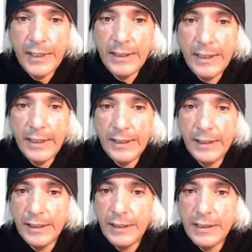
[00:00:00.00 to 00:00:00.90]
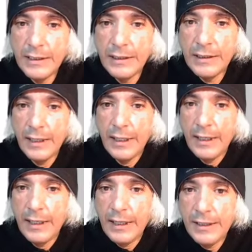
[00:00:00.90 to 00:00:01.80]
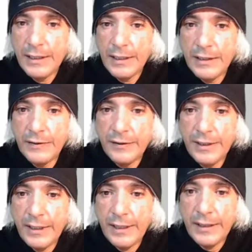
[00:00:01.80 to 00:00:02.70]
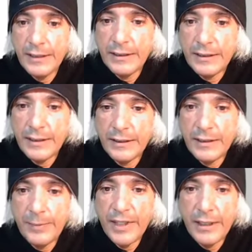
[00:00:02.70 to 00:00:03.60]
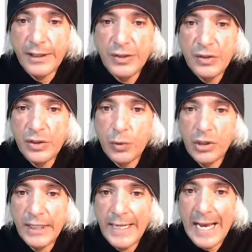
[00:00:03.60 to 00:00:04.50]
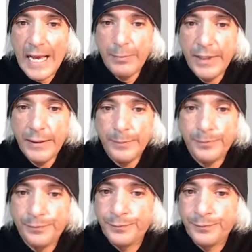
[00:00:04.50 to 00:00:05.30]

And then I think he's I think he's free. I think there's something unusual going to happen.